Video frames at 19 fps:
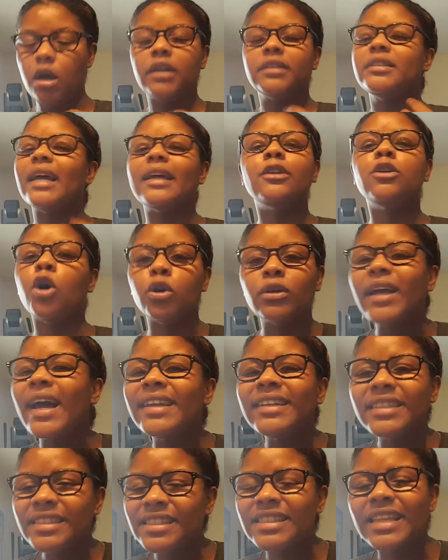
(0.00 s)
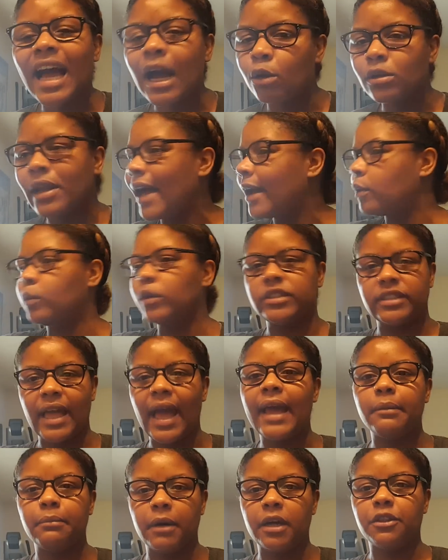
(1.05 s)
That didn't sound like what
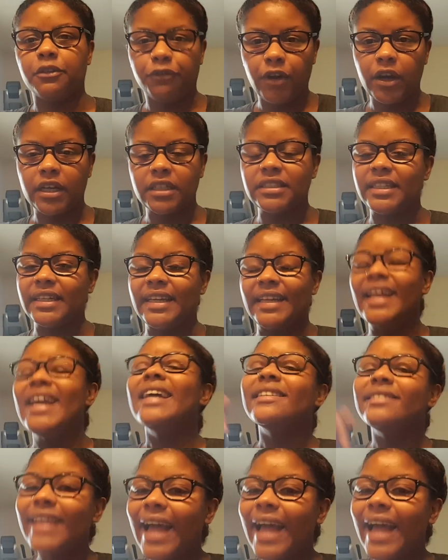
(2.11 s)
that motherfucker did.